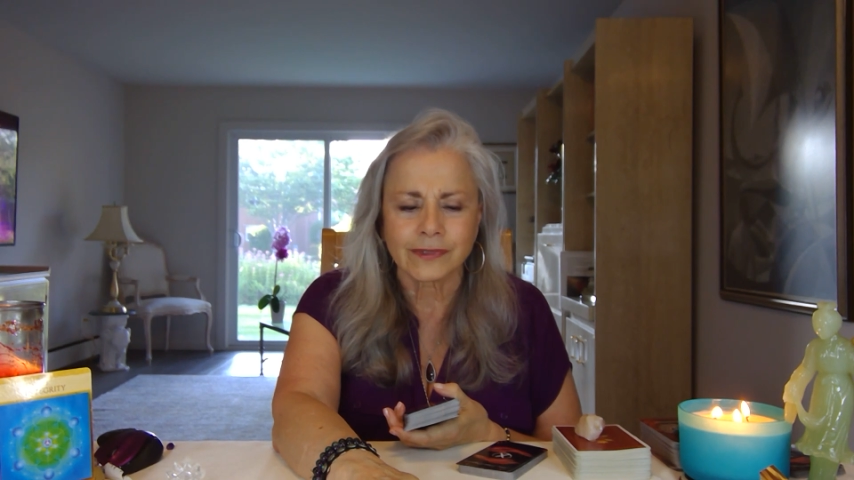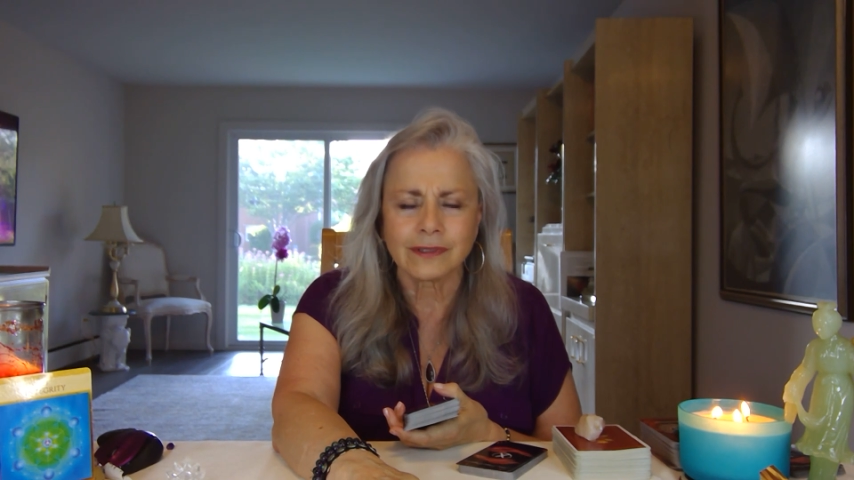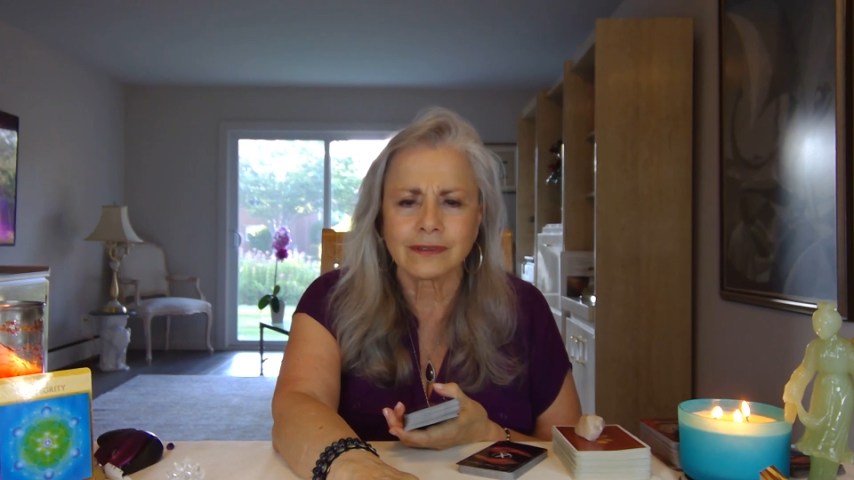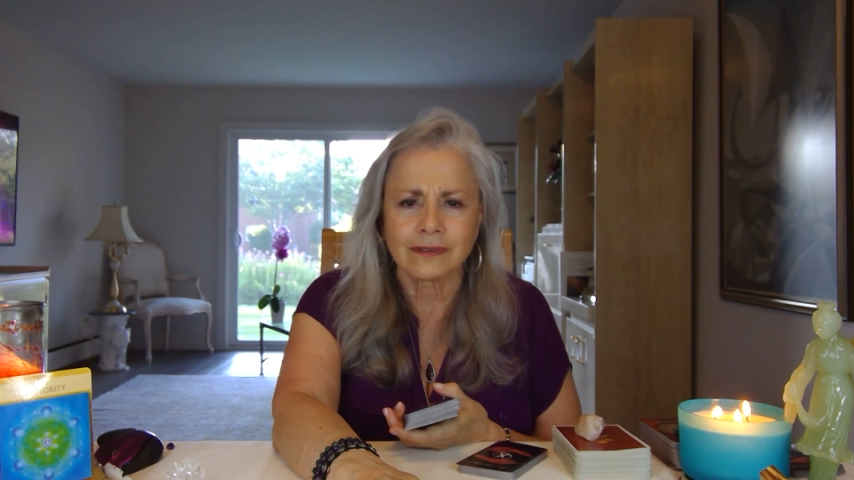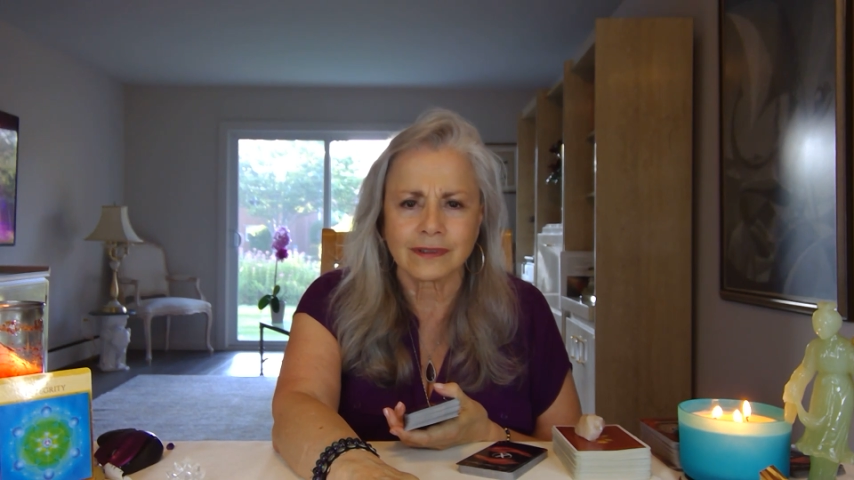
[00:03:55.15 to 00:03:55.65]

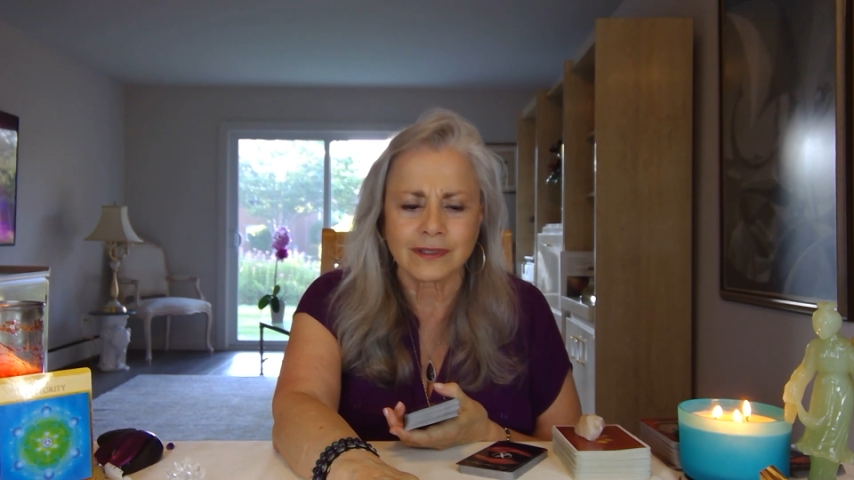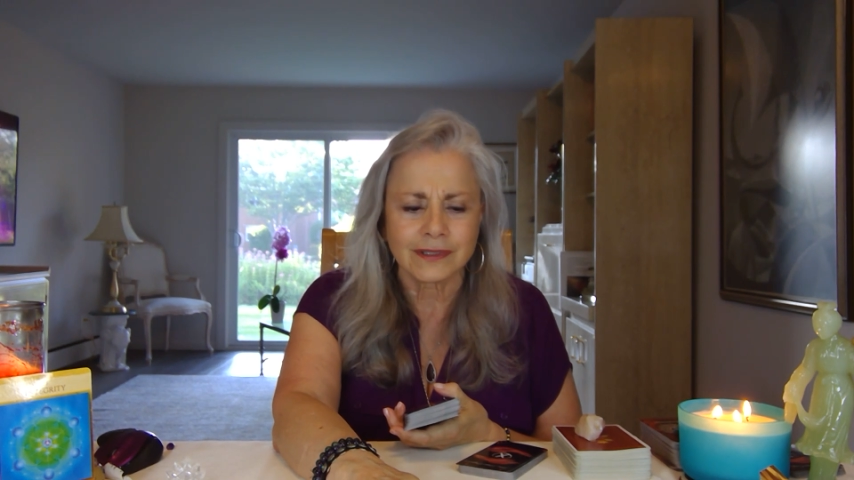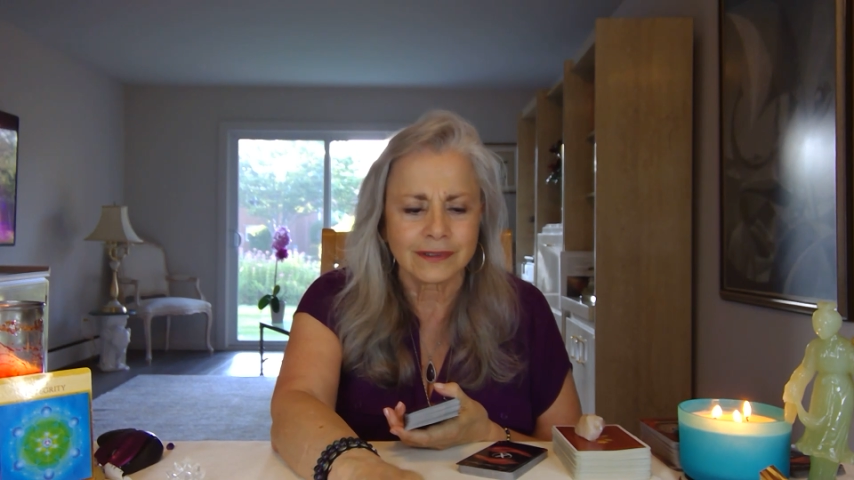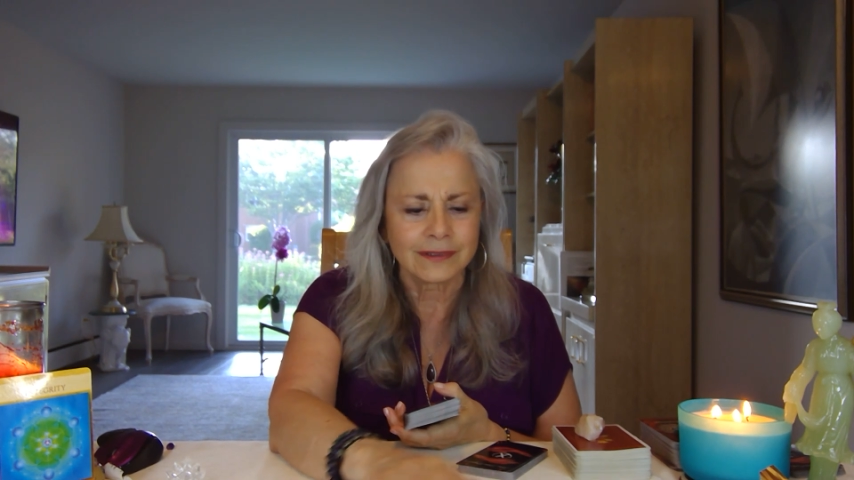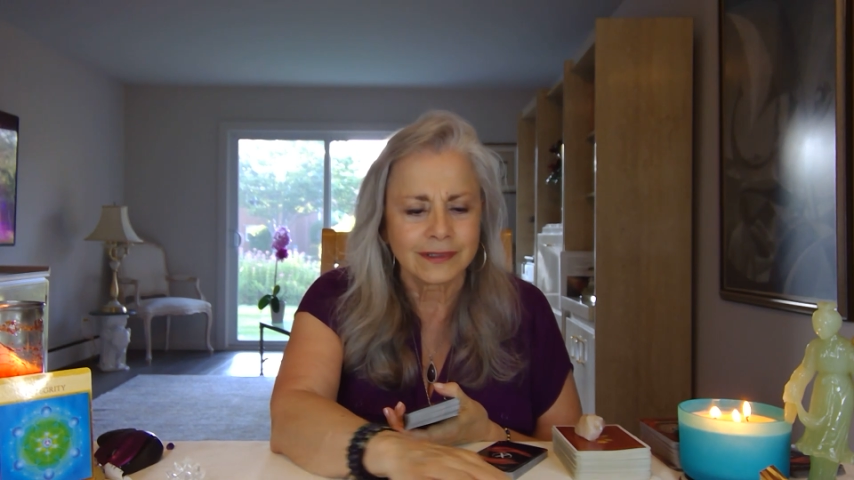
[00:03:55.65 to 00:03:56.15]
Aw,
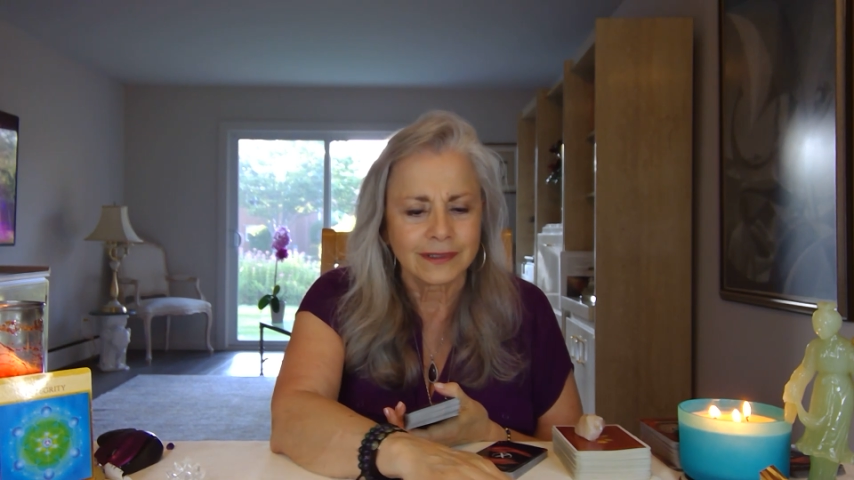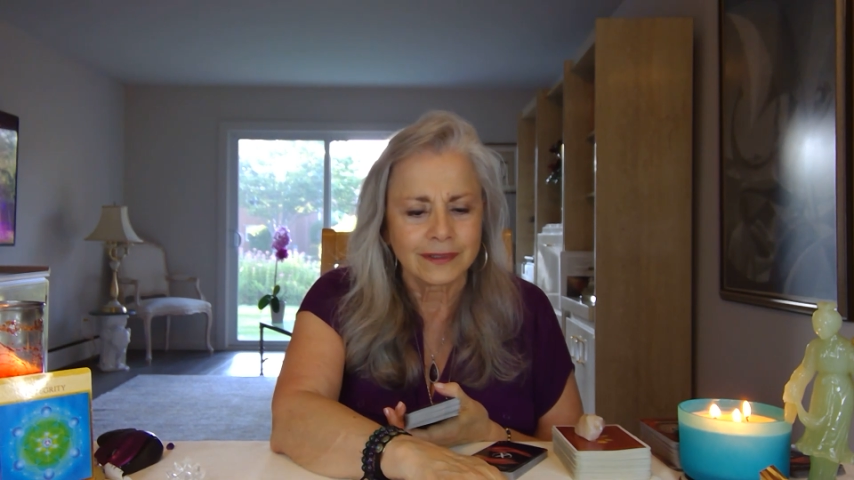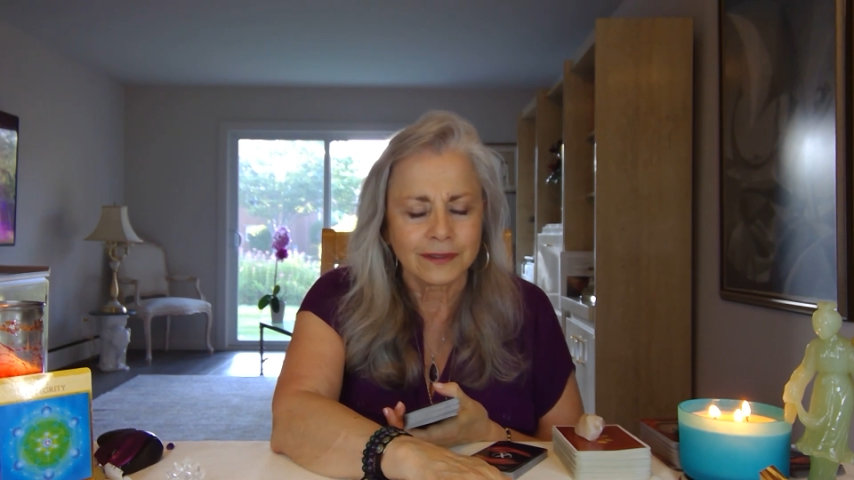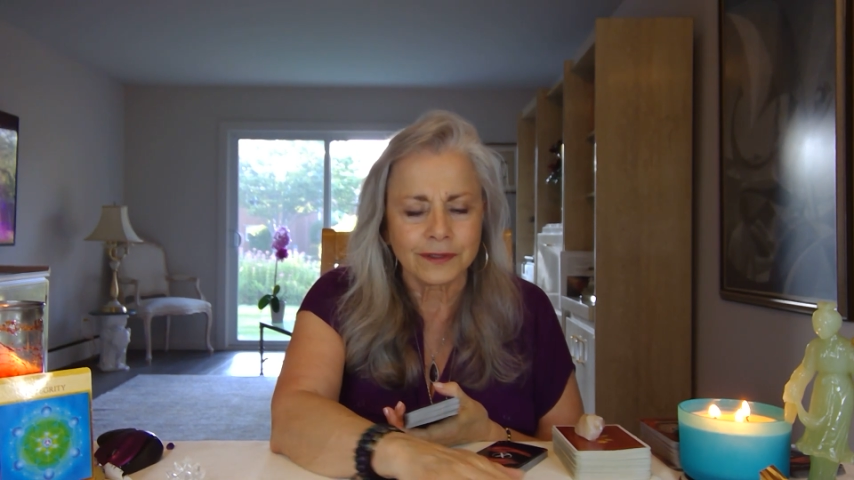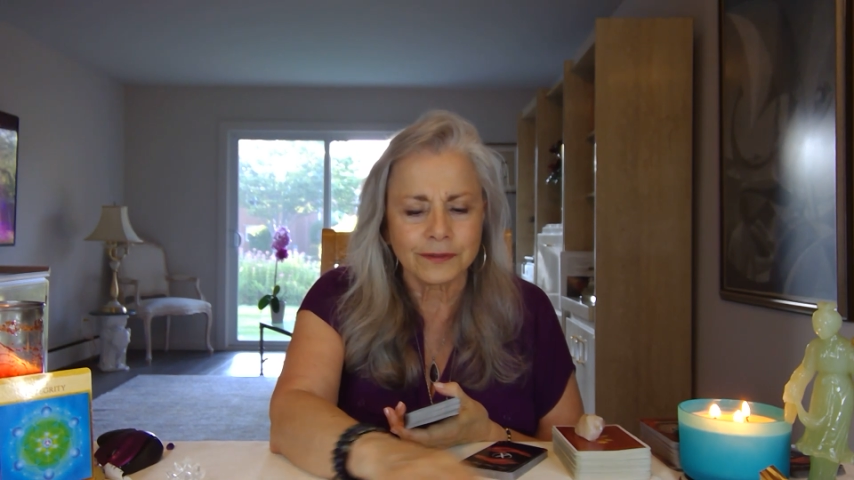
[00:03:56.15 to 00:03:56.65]

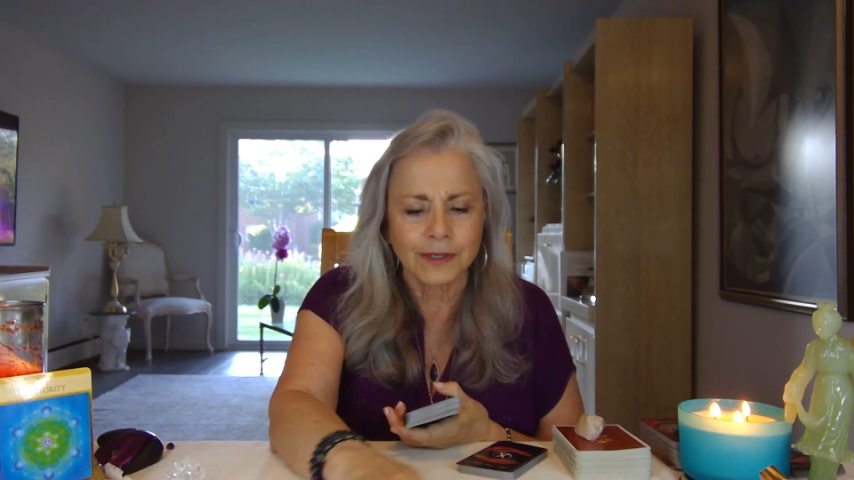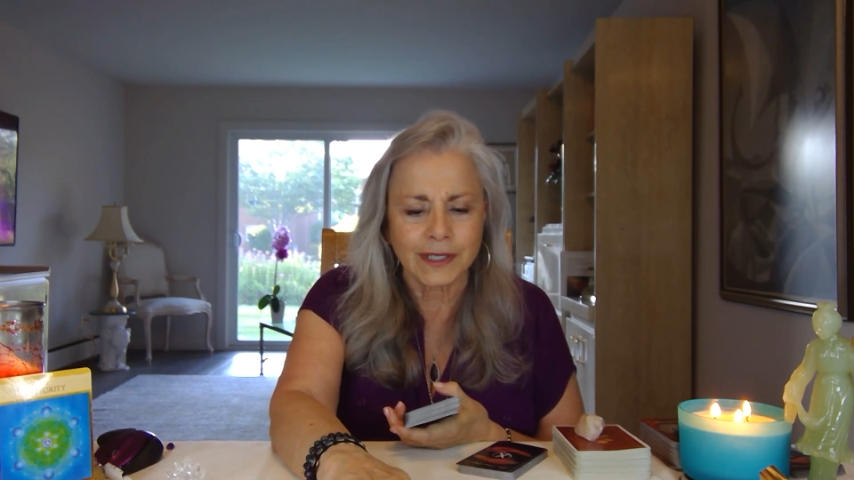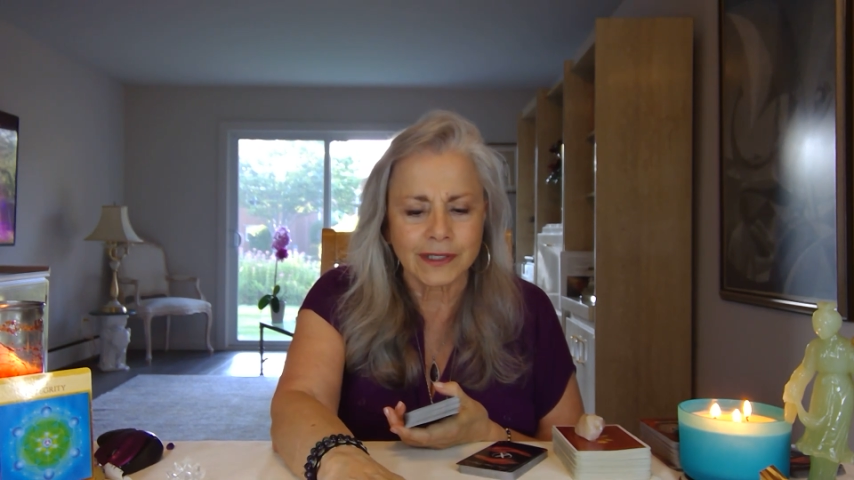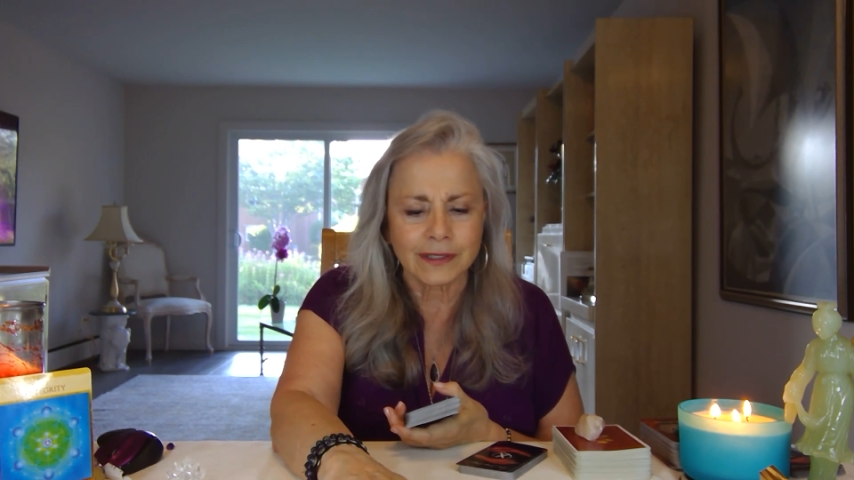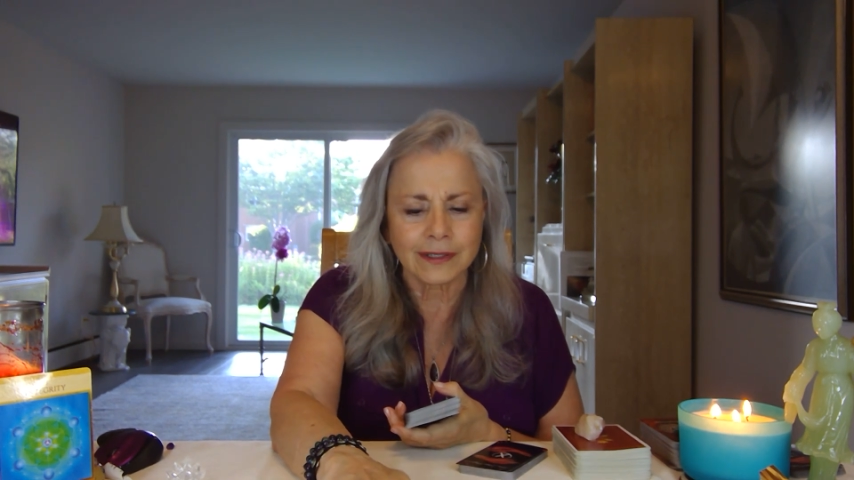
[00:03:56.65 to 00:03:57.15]
all
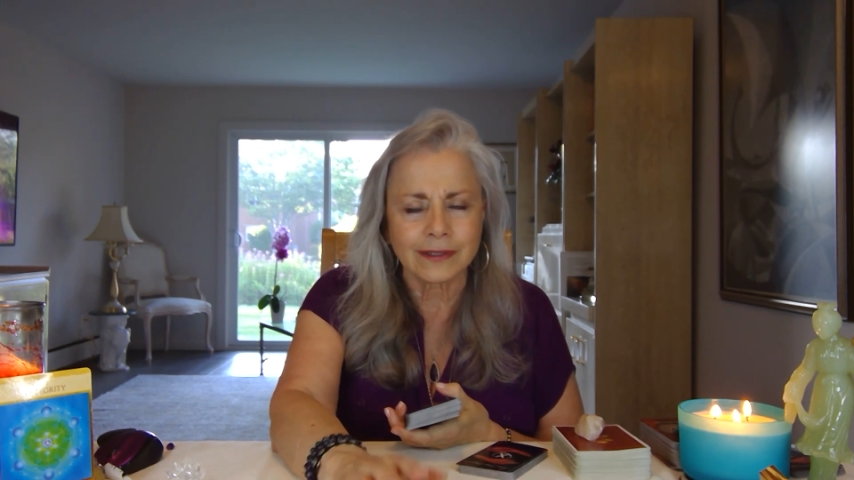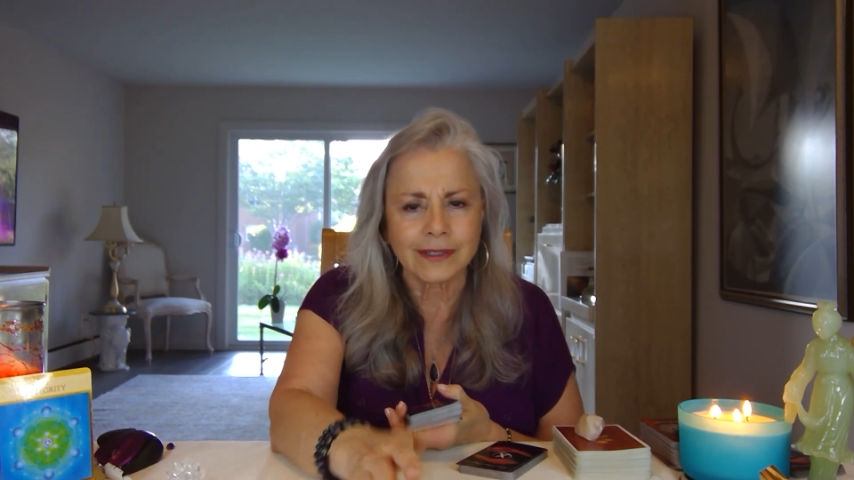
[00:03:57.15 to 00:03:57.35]
right.